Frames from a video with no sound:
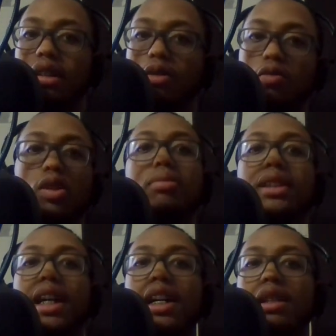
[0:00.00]

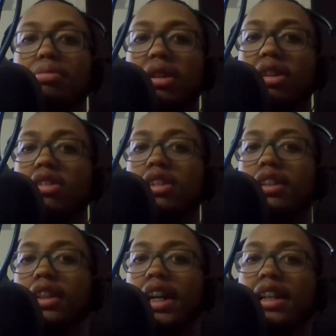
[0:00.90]
women's hockey player,
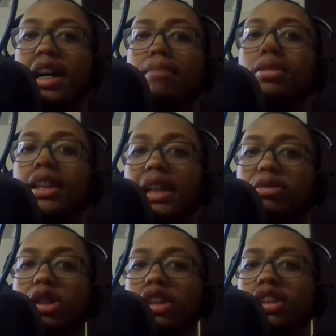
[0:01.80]
and I believe
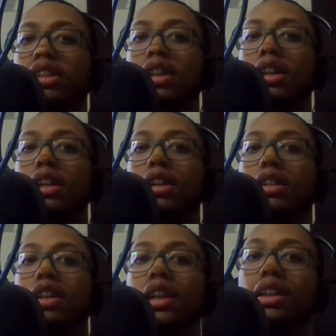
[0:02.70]
she's
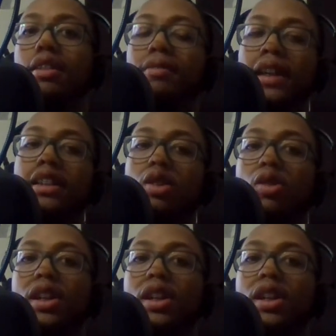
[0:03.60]
going to convince or